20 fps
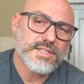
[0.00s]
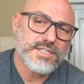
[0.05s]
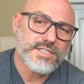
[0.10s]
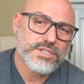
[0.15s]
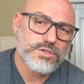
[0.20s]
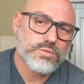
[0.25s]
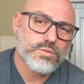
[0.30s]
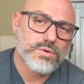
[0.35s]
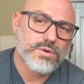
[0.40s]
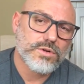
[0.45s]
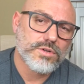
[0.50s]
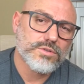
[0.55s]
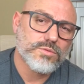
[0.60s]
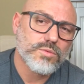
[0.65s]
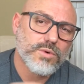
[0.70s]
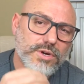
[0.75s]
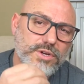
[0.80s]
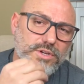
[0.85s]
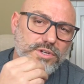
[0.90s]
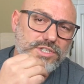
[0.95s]
this world
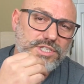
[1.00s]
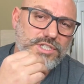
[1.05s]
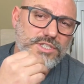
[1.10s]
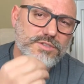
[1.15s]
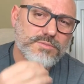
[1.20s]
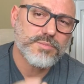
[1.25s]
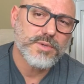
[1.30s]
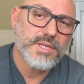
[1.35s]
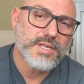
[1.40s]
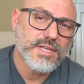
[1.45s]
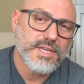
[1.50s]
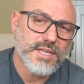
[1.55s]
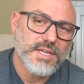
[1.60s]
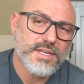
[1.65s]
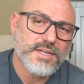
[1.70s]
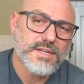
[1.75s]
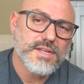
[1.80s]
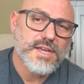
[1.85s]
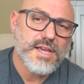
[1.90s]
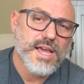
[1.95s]
where you're
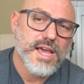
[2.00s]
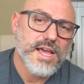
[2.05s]
speaking